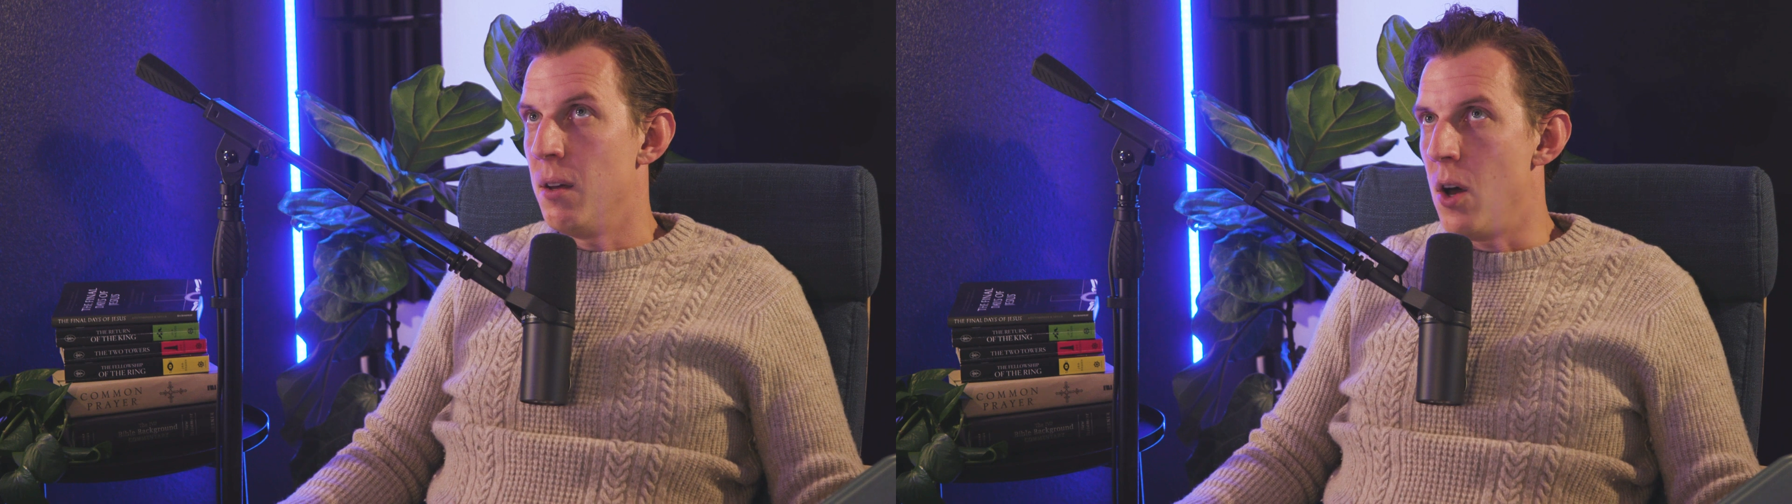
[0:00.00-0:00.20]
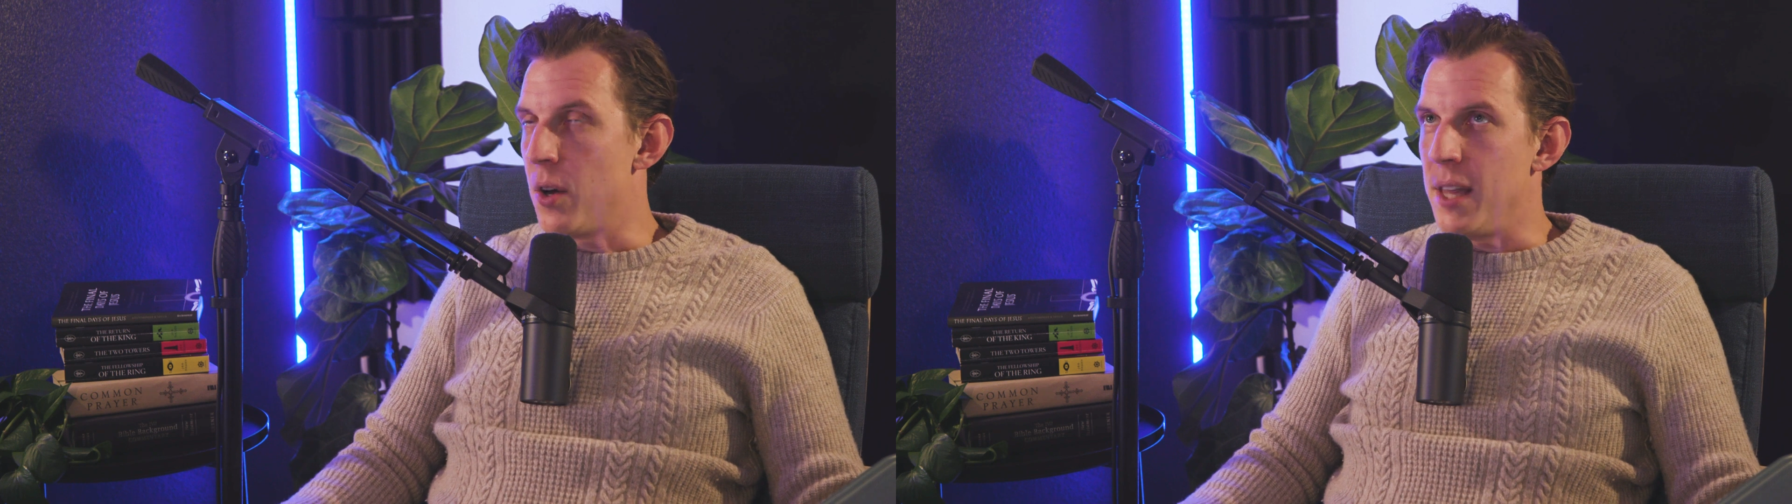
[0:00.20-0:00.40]

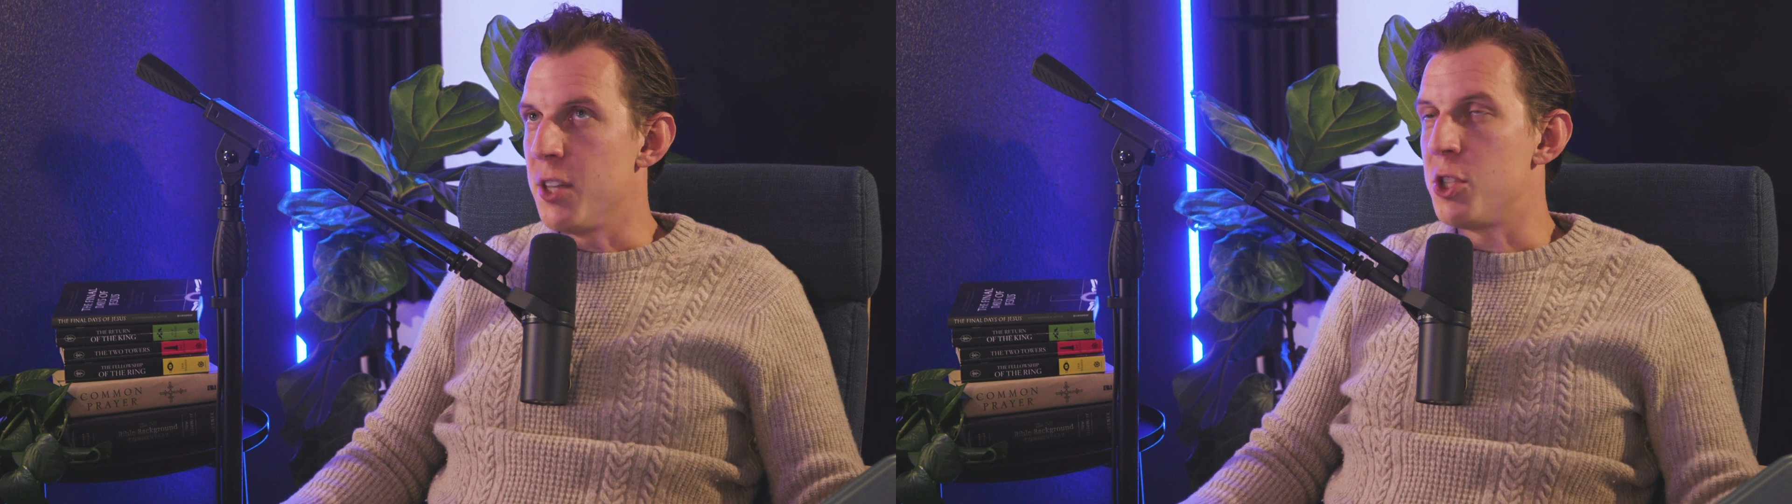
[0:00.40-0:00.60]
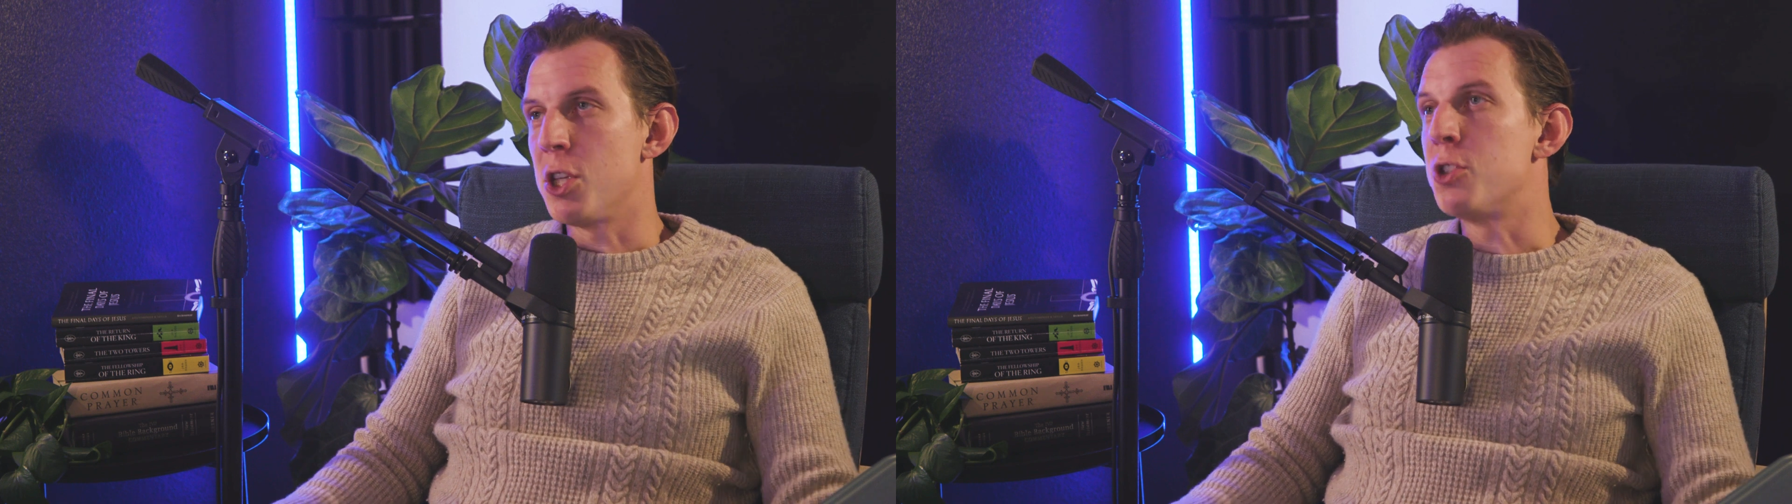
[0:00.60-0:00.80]
okay,
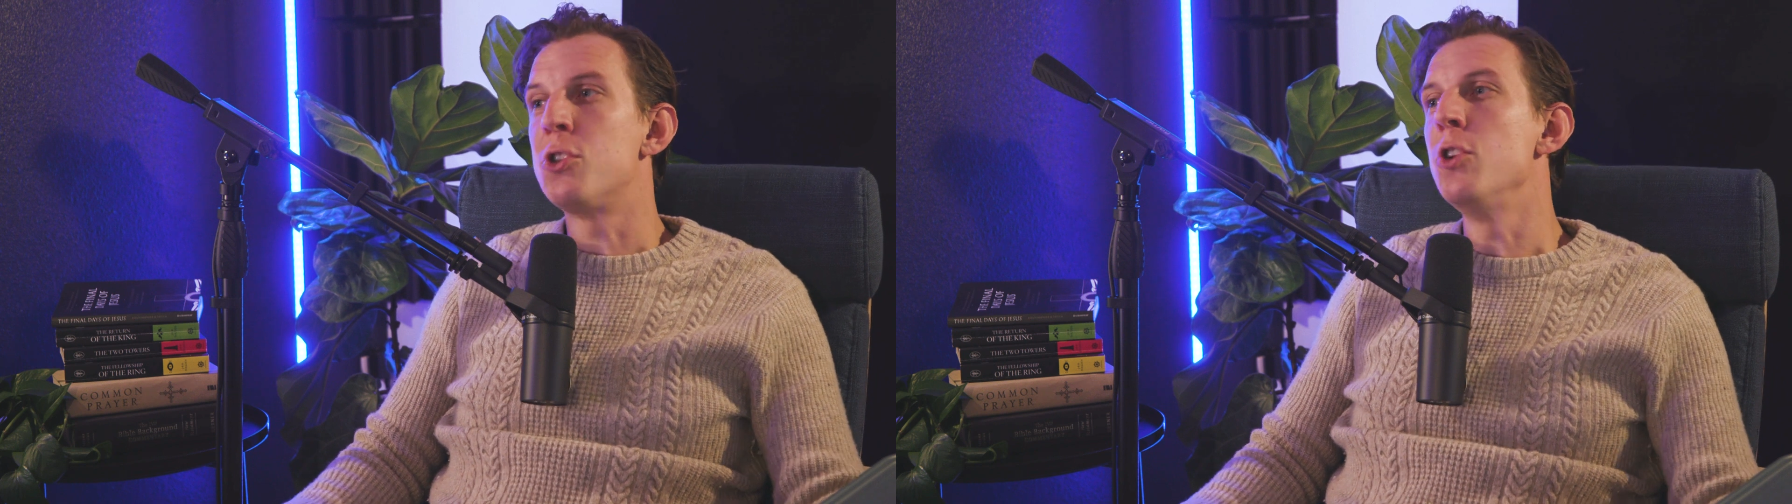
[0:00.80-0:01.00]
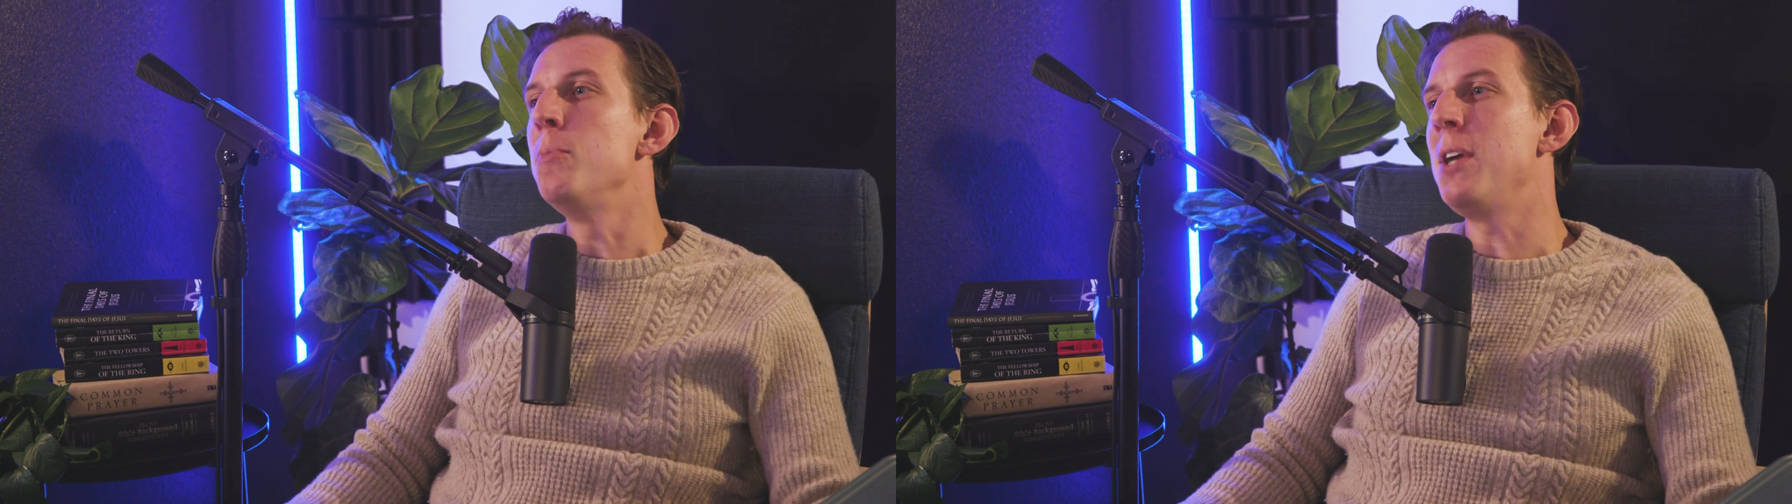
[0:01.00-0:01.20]
let's just
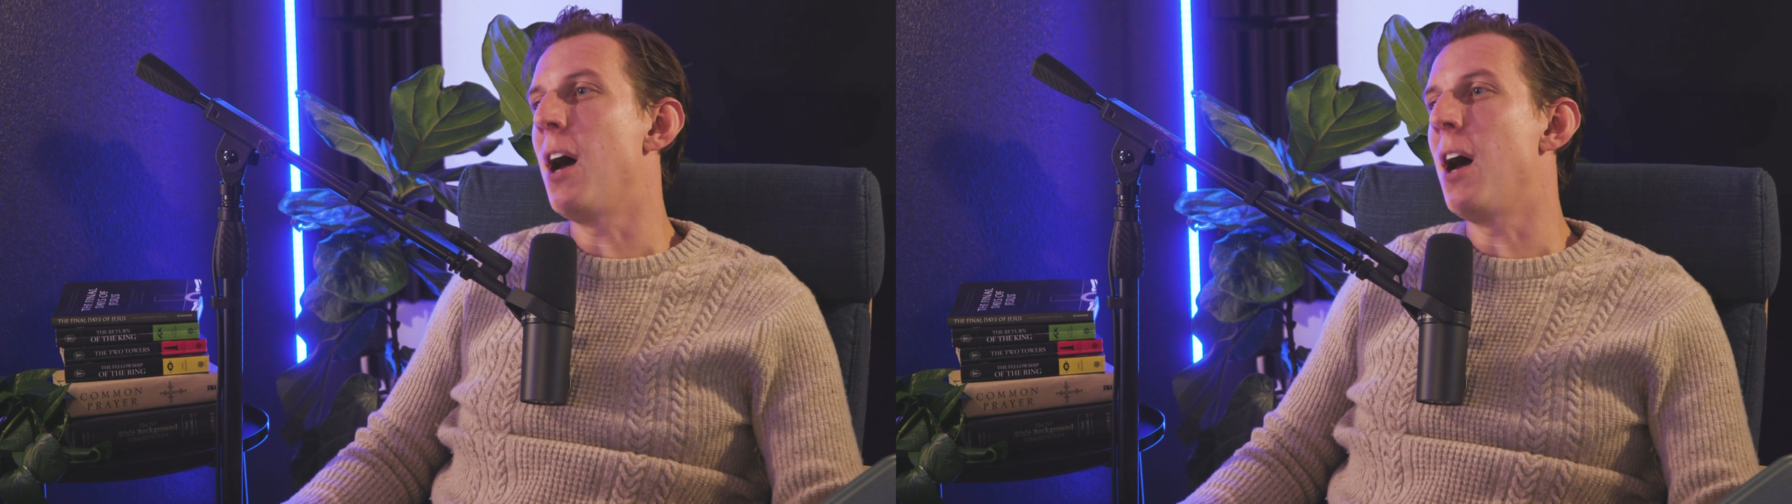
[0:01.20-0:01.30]
assume the